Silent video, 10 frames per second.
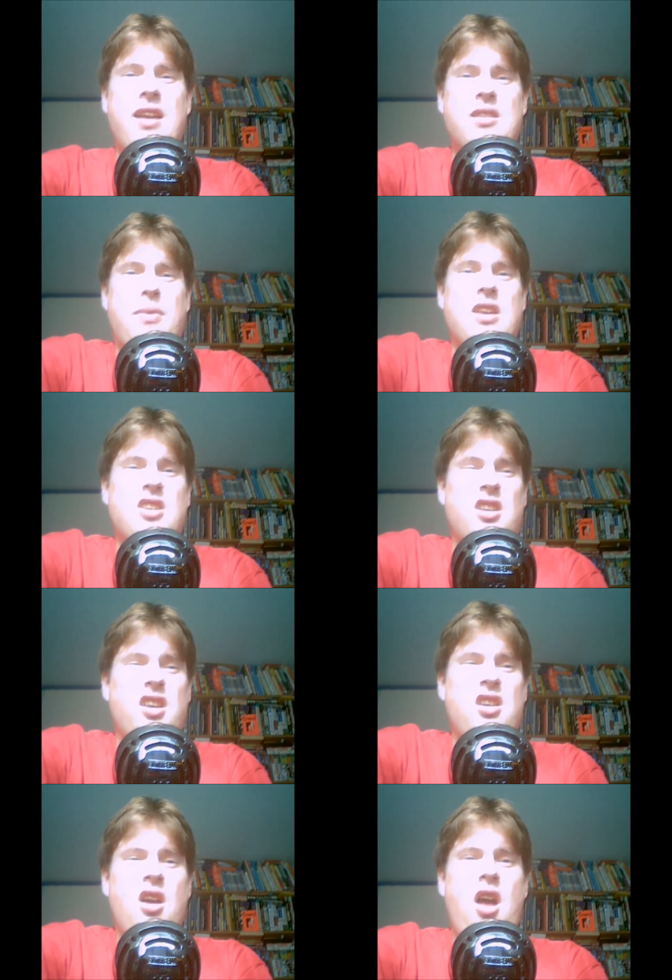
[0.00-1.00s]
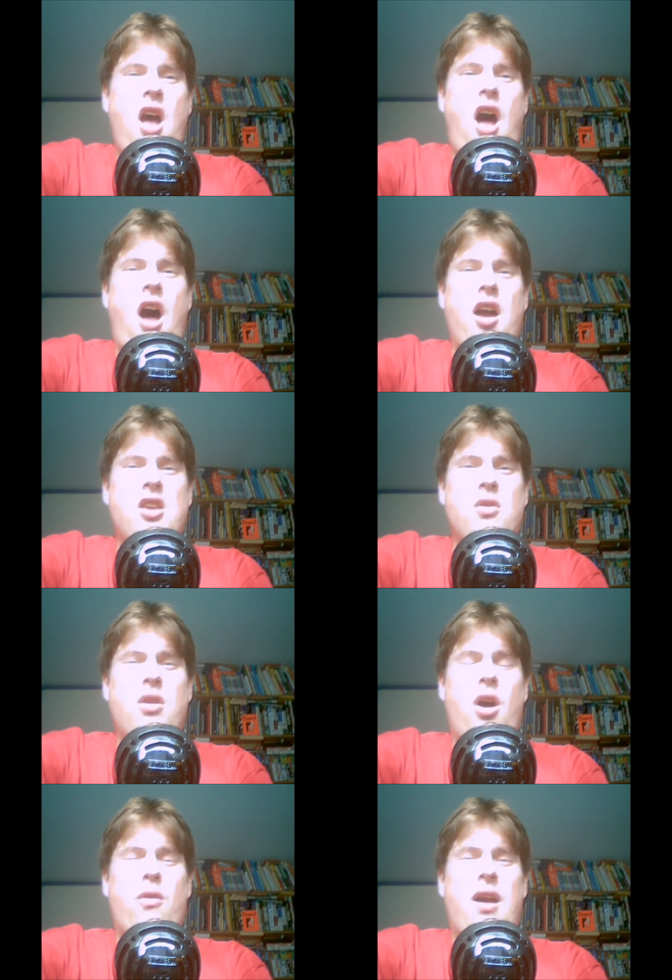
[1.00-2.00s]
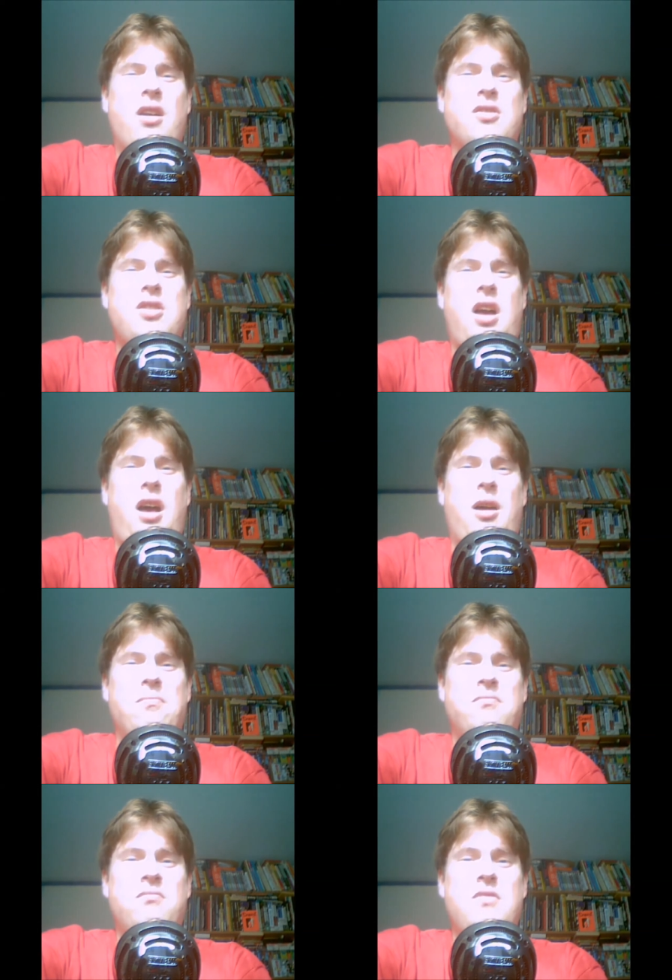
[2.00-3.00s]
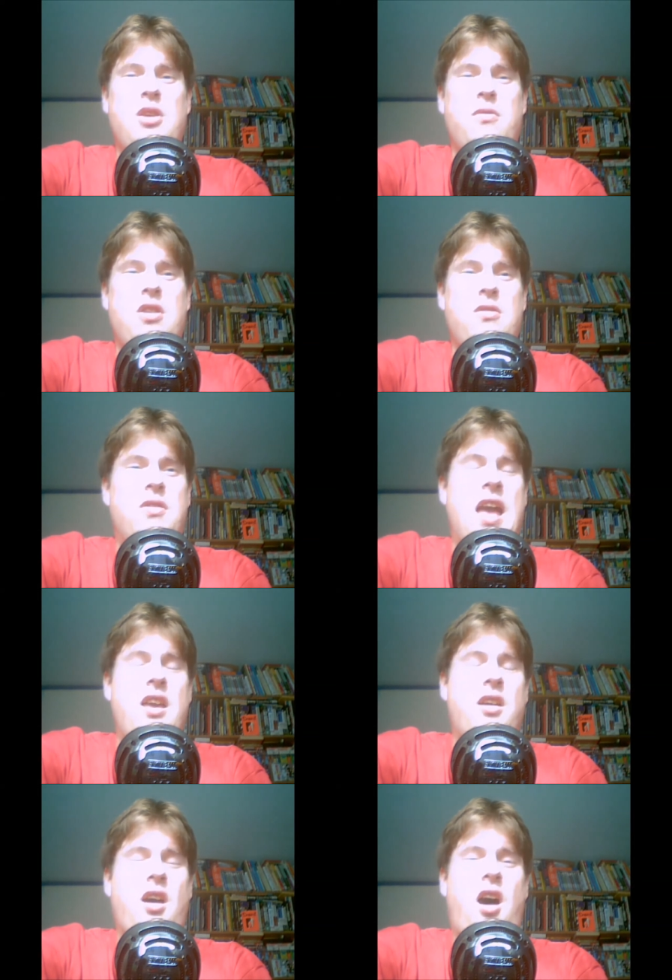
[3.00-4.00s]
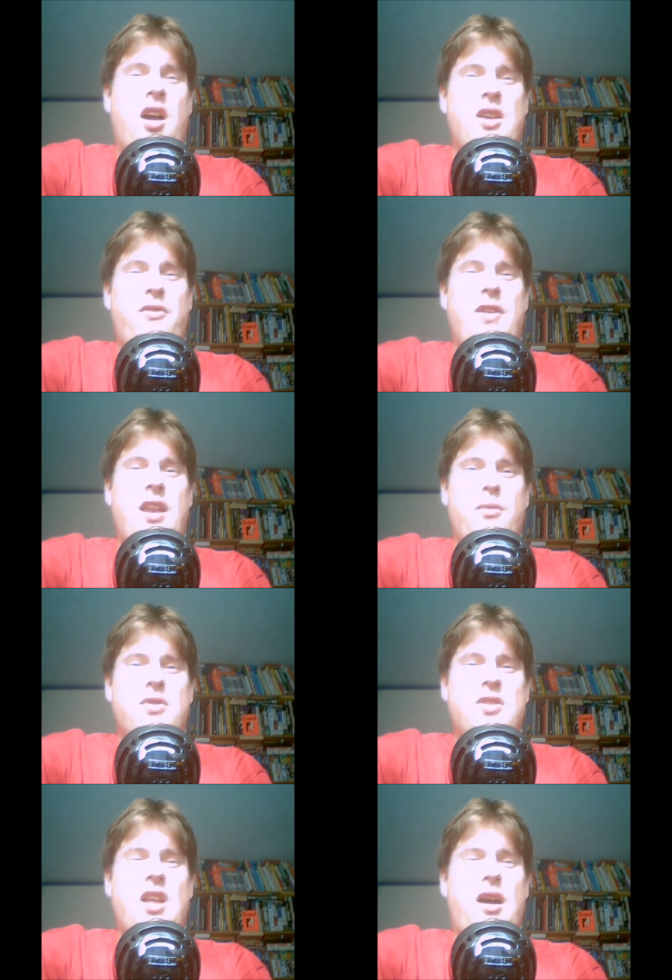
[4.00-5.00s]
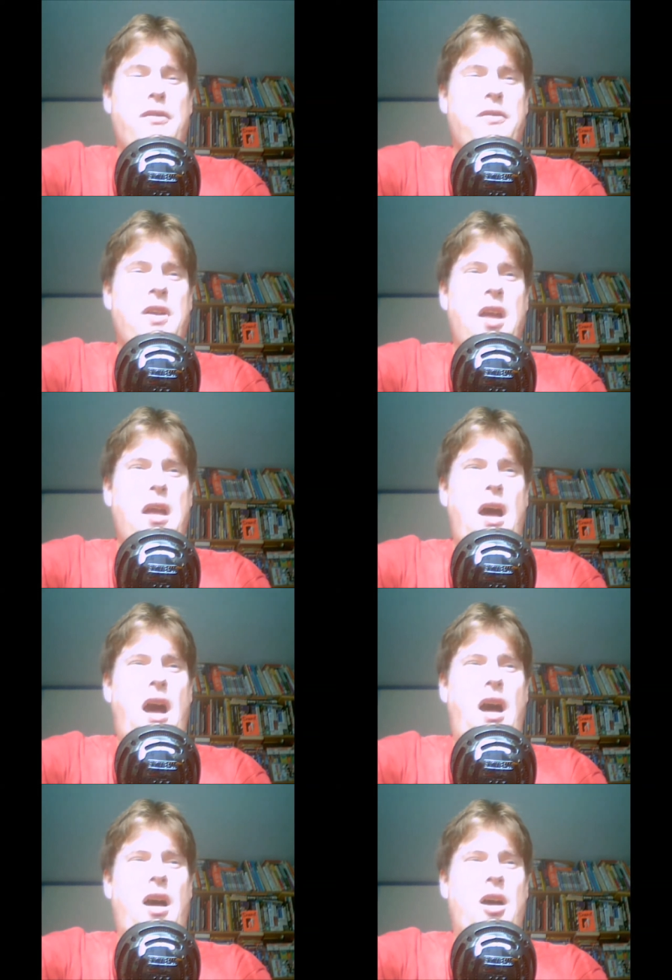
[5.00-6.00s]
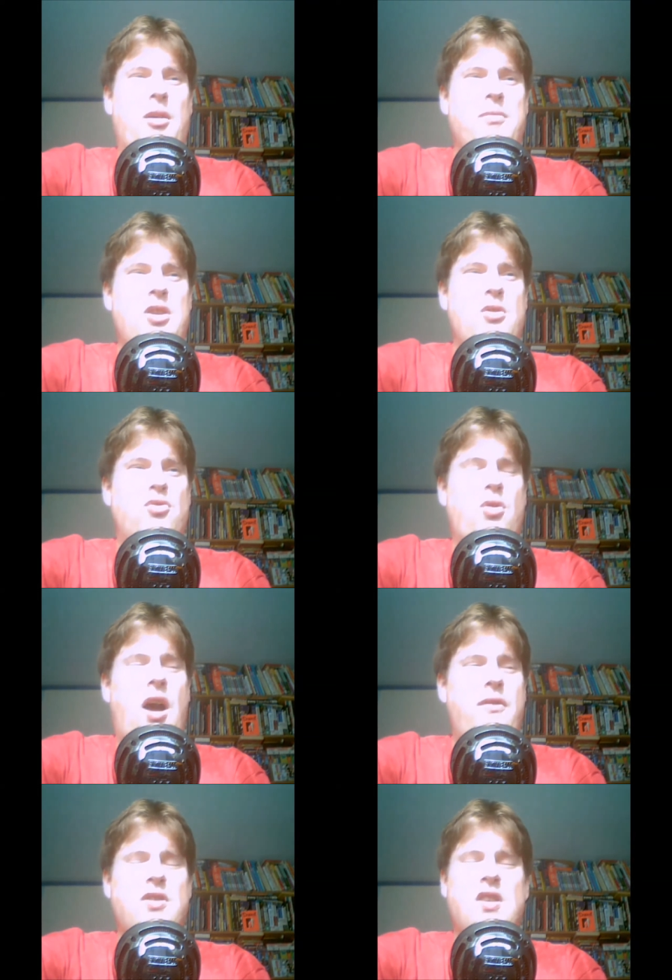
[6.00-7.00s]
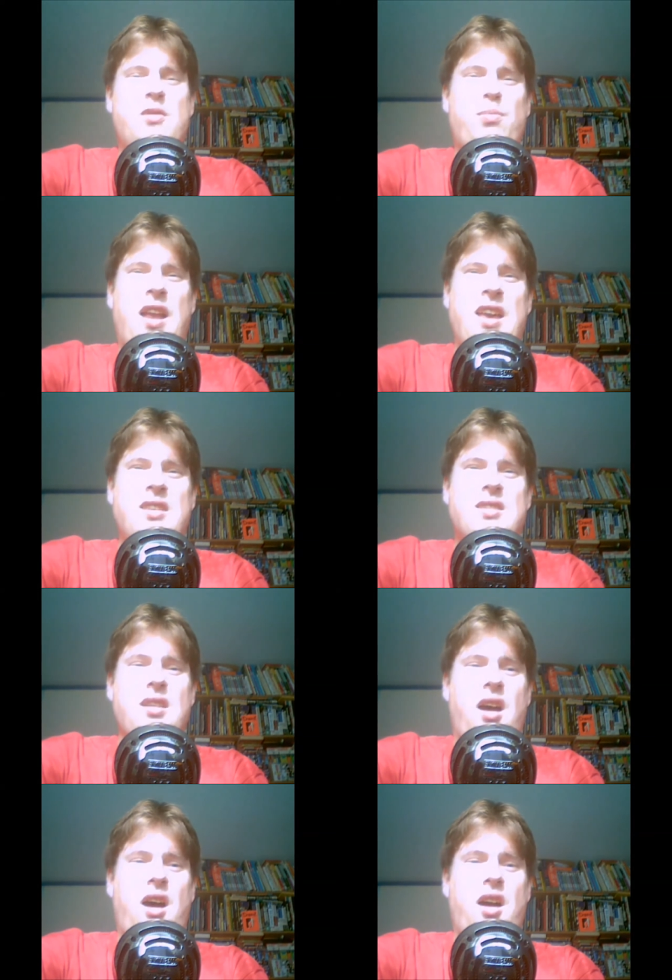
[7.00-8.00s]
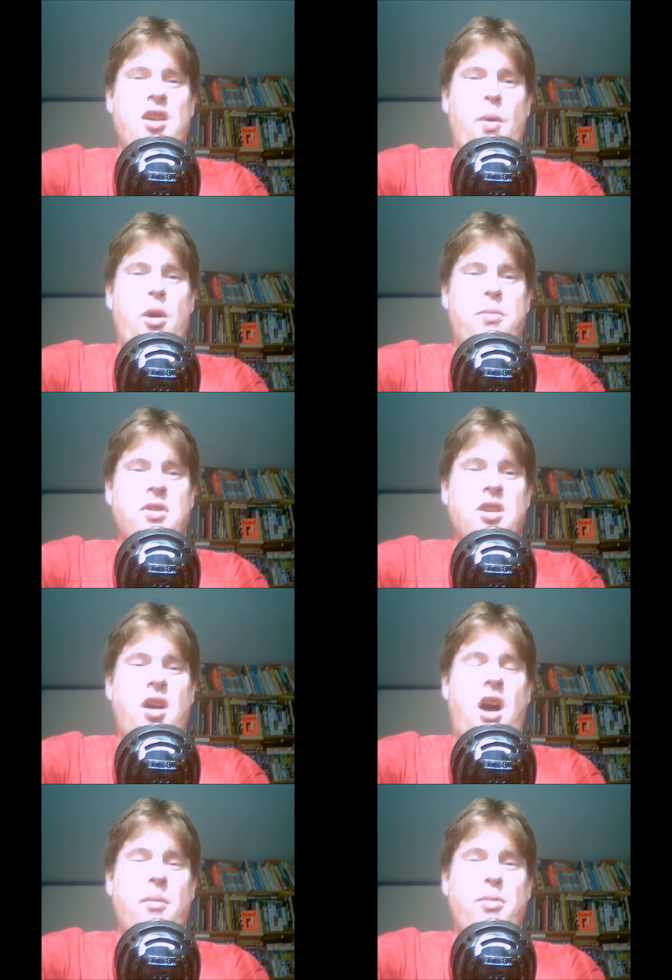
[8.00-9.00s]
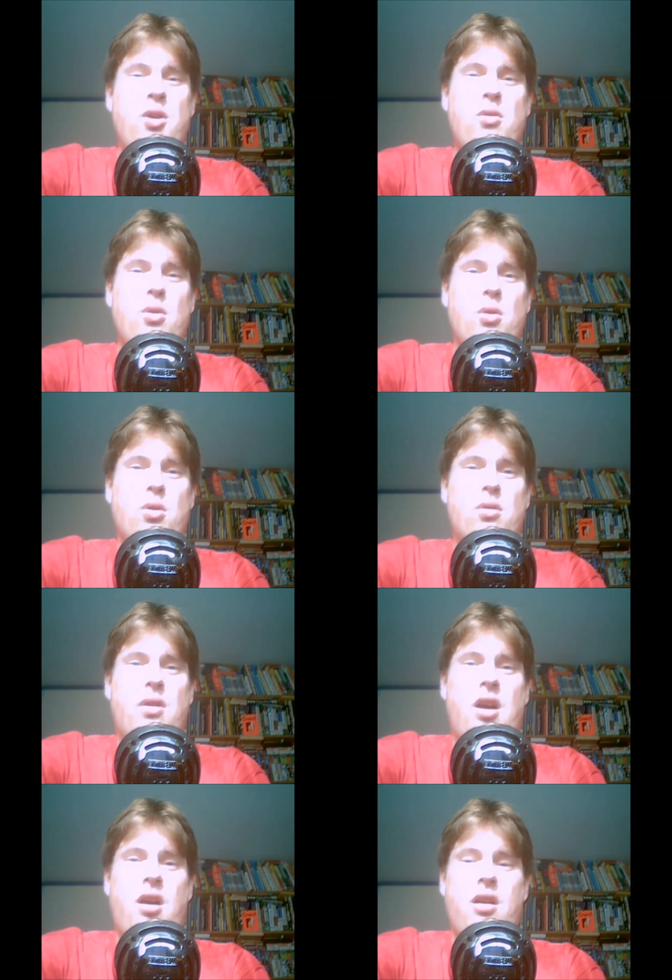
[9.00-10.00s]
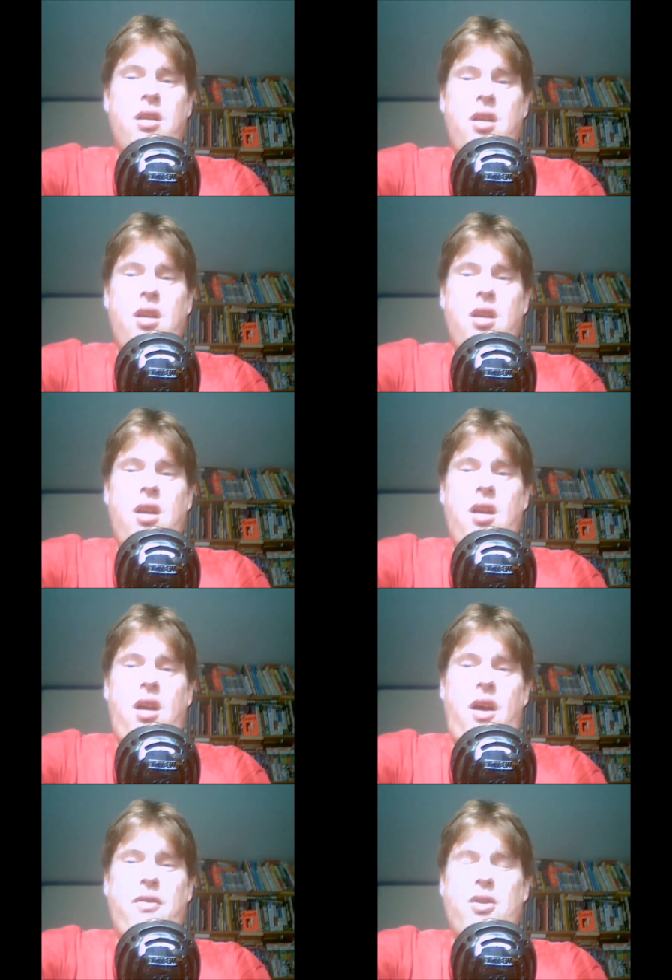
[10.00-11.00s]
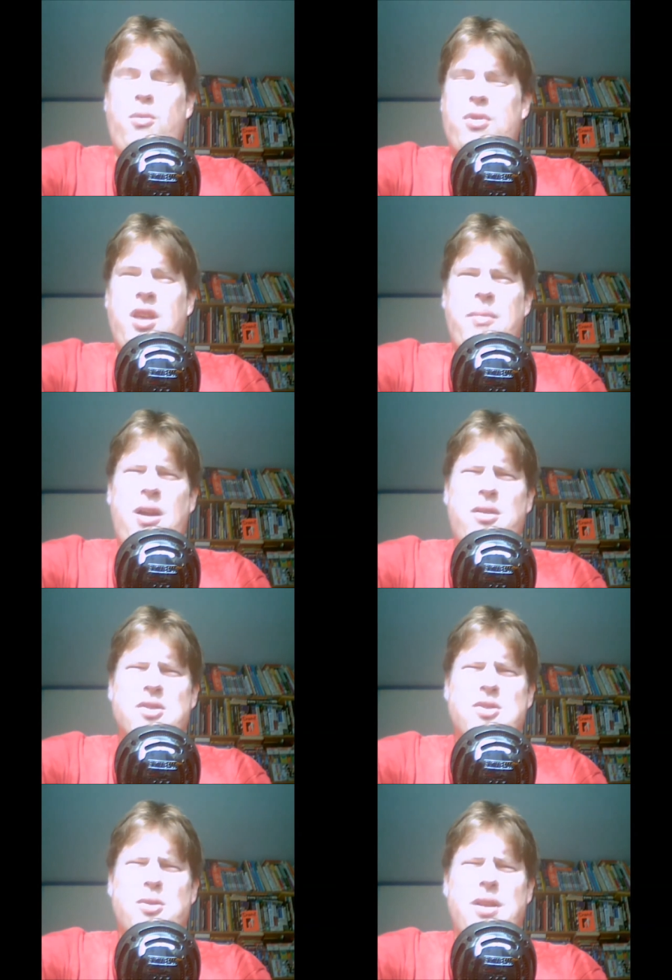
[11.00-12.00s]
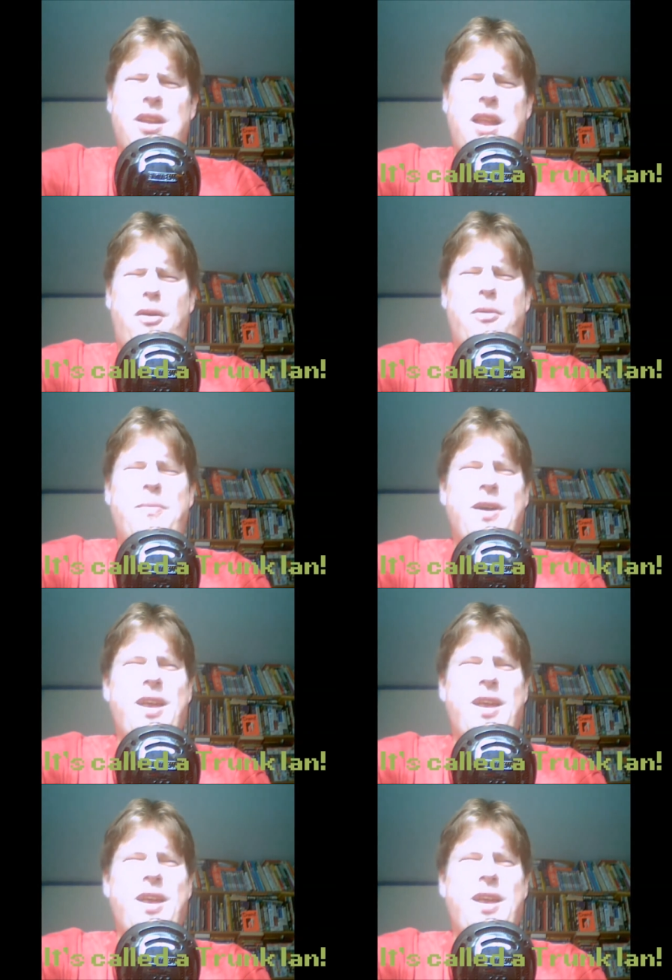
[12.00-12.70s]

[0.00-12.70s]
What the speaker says: It's basically you go around, you get your car, you fill it with stuff, you drive to this place, you open your car boot, or I forgot what the Americans call it now, but